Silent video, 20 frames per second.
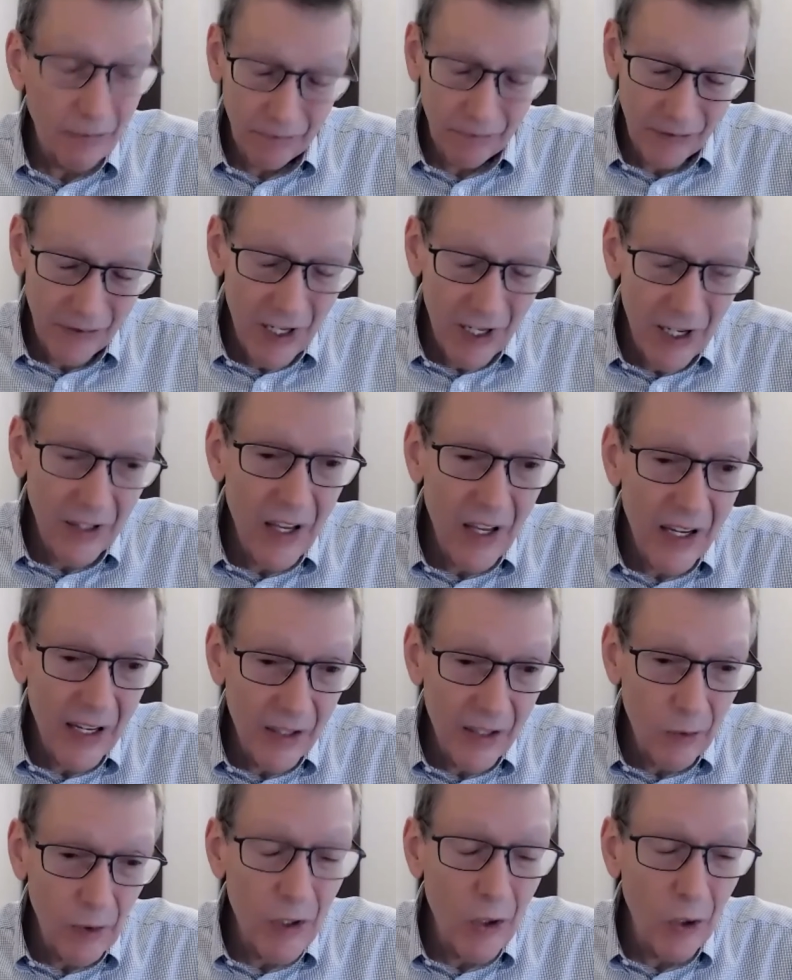need the
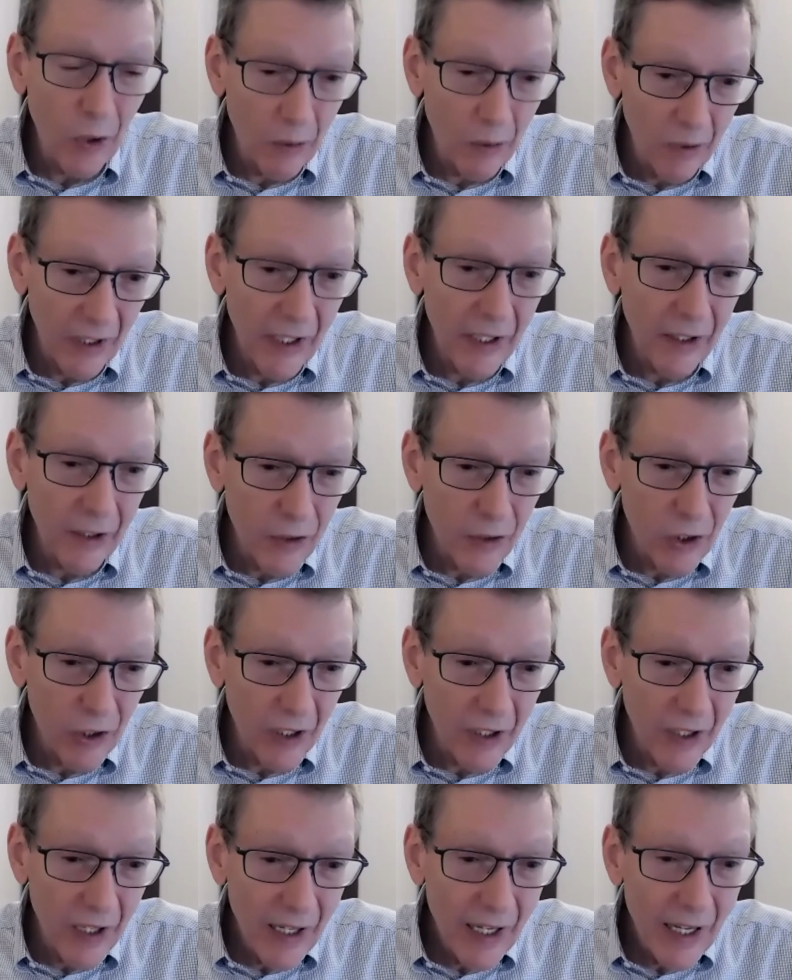renewable
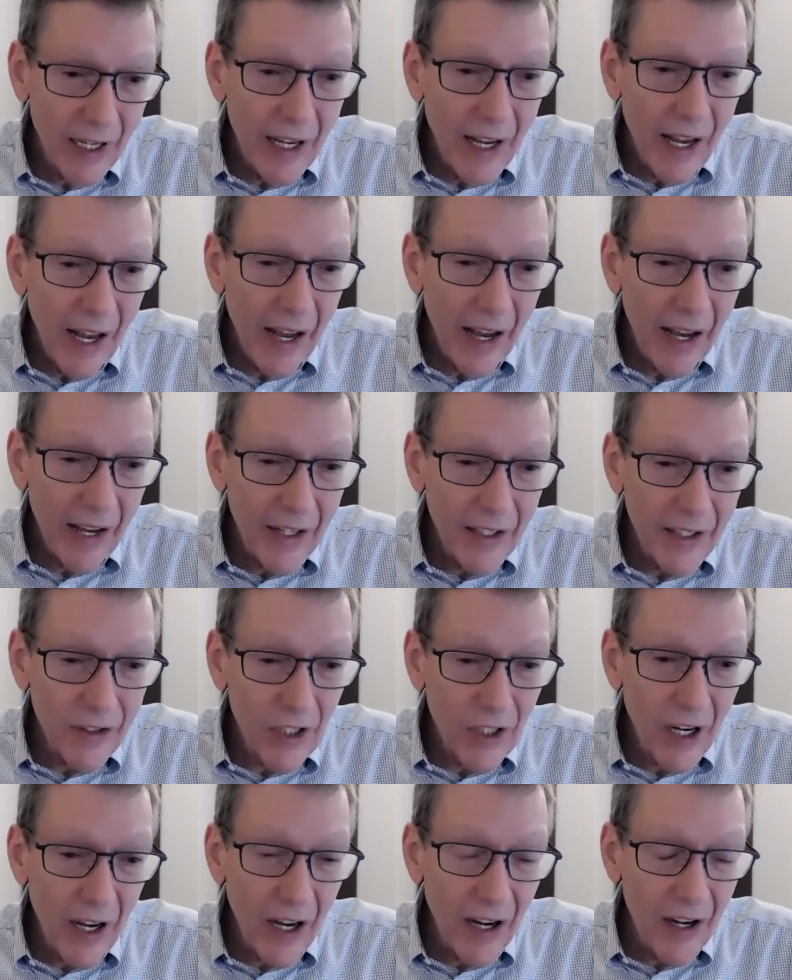energy.
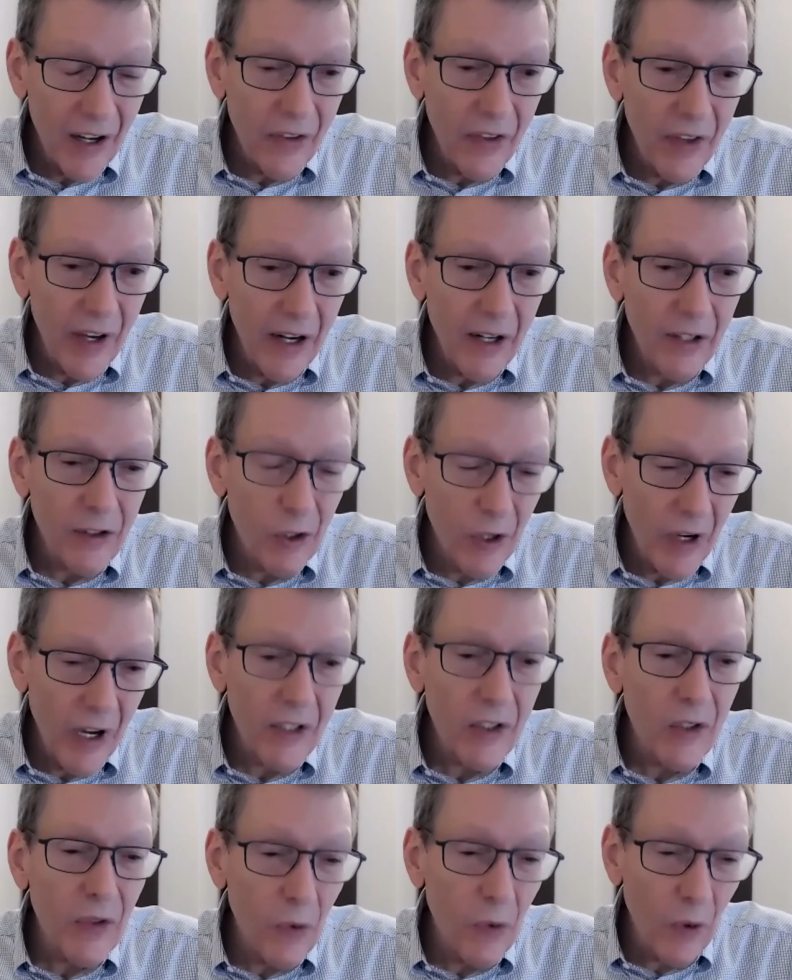And they're
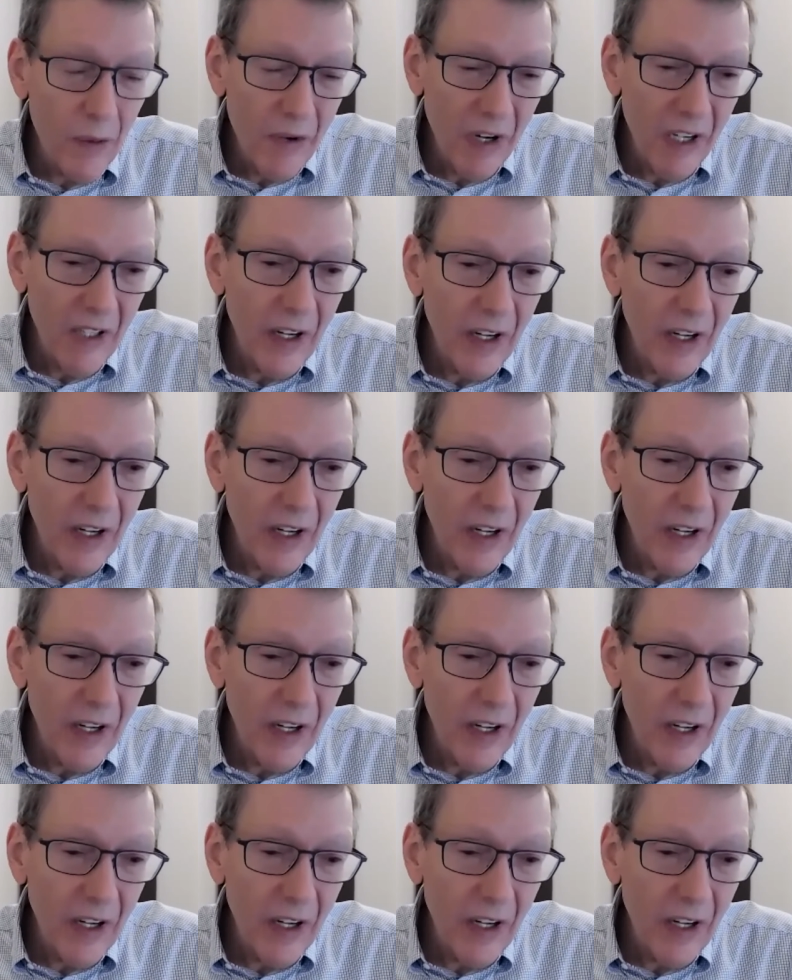transforming